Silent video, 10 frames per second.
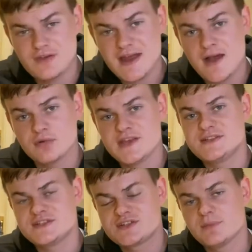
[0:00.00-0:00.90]
it now lead
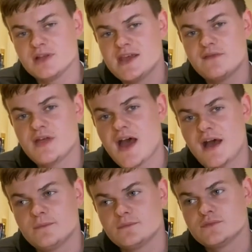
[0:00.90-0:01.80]
you to believe
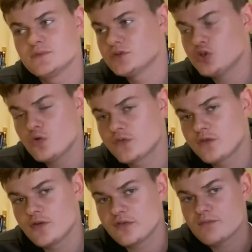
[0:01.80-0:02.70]
that
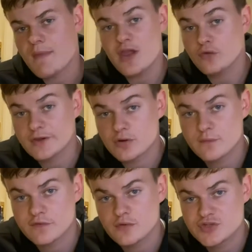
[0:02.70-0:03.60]
youngsters may only come
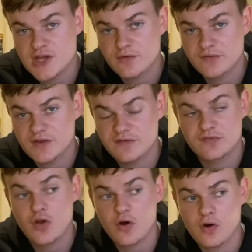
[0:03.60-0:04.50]
through Chelsea's
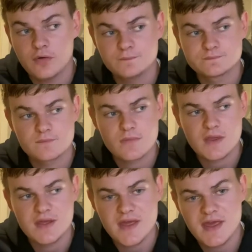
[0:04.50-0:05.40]
door
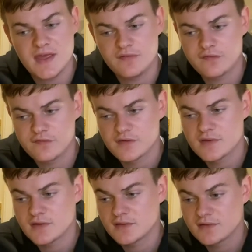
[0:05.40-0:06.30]
if
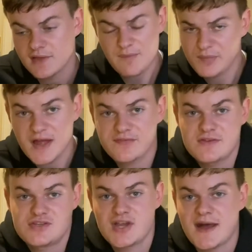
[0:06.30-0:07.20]
Lampard's
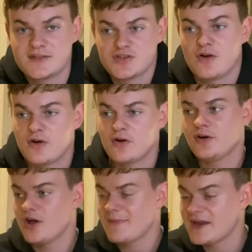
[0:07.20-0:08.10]
in charge or
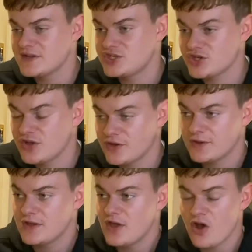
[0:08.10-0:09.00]
a manager?
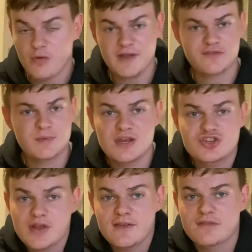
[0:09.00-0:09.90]
Oh, we have to be in a
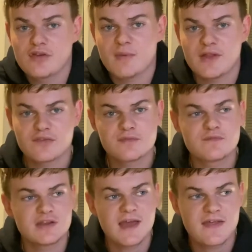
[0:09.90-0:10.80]
transfer ban,
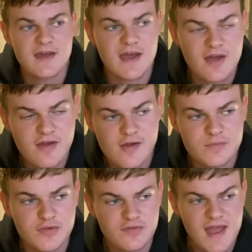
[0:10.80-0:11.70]
something like
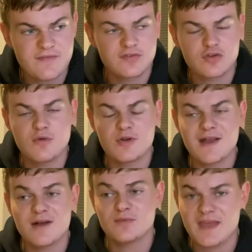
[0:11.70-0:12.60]
that. Does that have to come
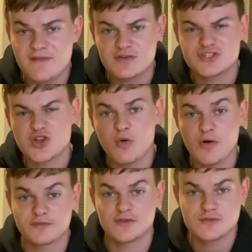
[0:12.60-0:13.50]
around every so
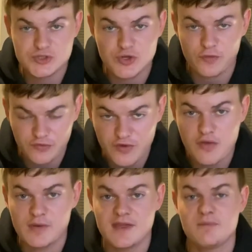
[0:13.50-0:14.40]
often just so
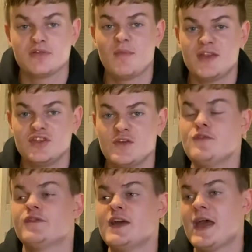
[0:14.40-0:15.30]
we implement youth?